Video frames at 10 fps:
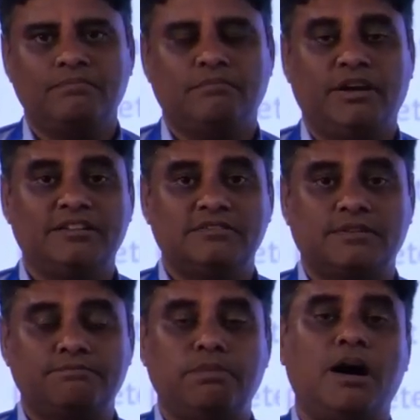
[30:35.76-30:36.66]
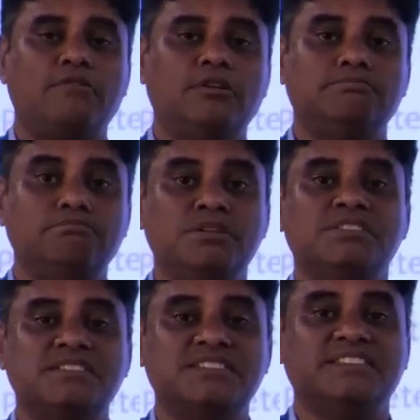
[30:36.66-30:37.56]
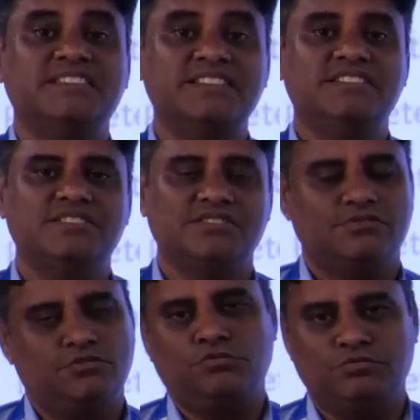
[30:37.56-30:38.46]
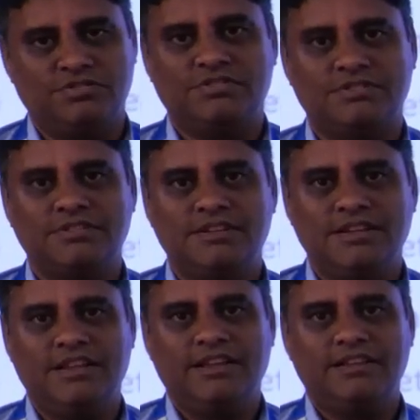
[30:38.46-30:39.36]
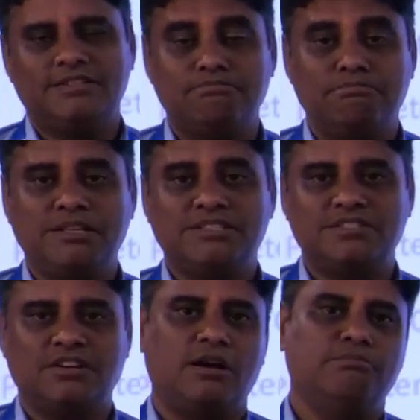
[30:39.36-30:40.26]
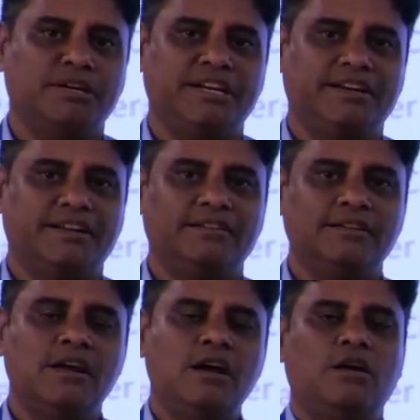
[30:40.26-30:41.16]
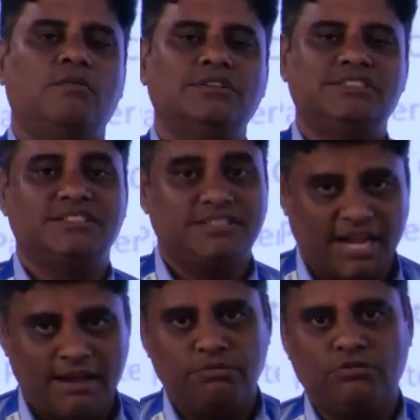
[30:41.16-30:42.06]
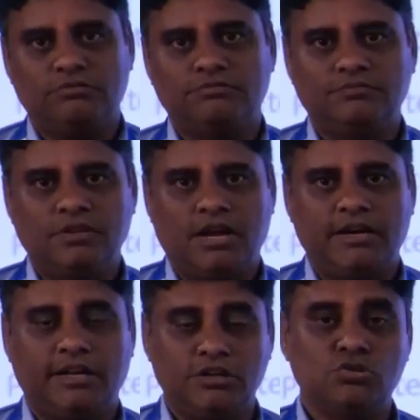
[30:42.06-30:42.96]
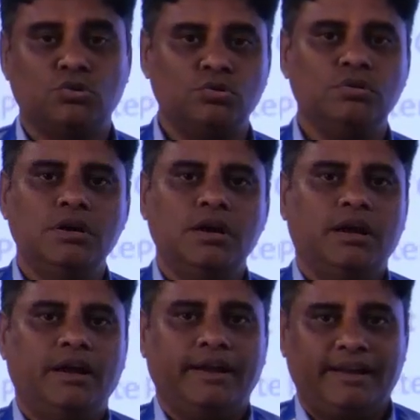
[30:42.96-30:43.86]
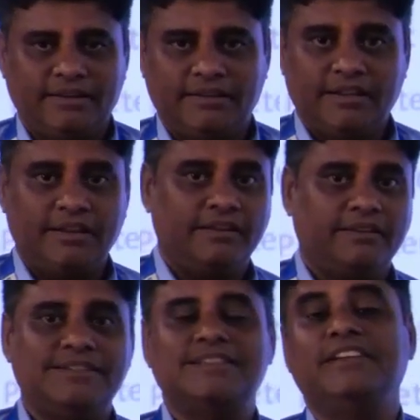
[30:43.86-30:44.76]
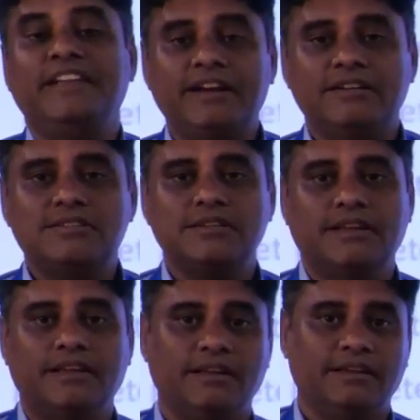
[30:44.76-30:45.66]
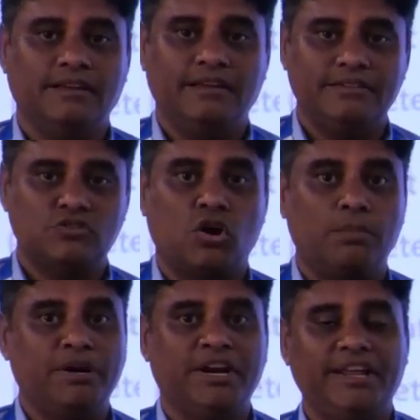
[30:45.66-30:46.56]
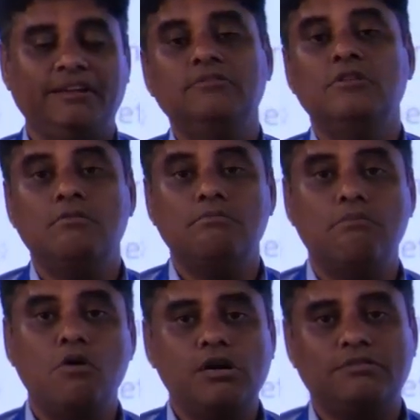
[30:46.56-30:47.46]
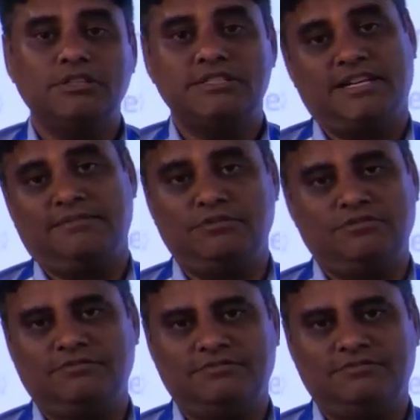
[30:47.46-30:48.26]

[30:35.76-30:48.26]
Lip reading: Microsoft Power Business Intelligence Tools is the best competitor with Tableau. And also in the recent years, he is competing more with Tableau.